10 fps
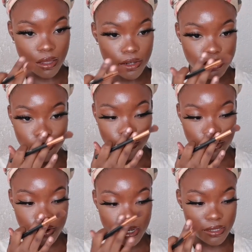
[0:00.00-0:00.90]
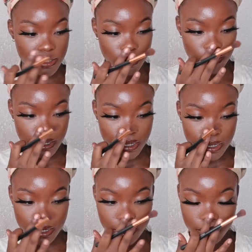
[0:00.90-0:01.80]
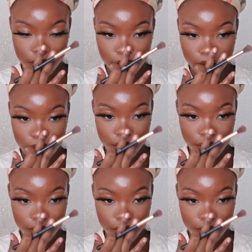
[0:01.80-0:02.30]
I used to go crazy over highlight, eh?